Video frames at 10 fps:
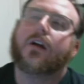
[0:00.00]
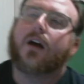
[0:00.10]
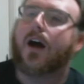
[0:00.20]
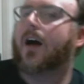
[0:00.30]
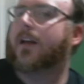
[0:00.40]

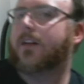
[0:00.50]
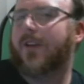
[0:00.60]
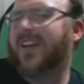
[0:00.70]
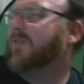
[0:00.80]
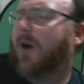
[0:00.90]

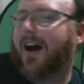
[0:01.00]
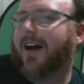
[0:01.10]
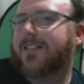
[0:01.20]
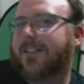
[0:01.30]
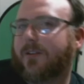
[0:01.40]
If you're
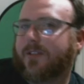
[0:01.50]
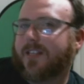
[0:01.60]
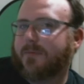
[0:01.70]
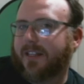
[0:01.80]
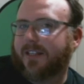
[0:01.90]
asked to do something